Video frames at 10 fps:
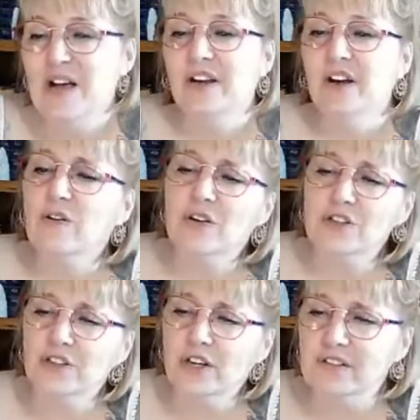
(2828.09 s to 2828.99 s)
Oh,
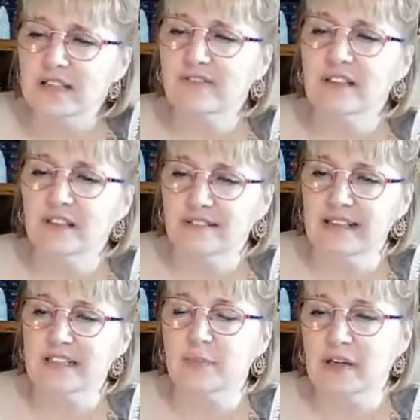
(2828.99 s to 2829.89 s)
gosh, no, definitely not
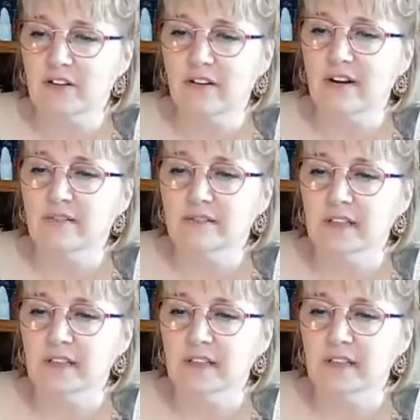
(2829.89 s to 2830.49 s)
ready to be a crone.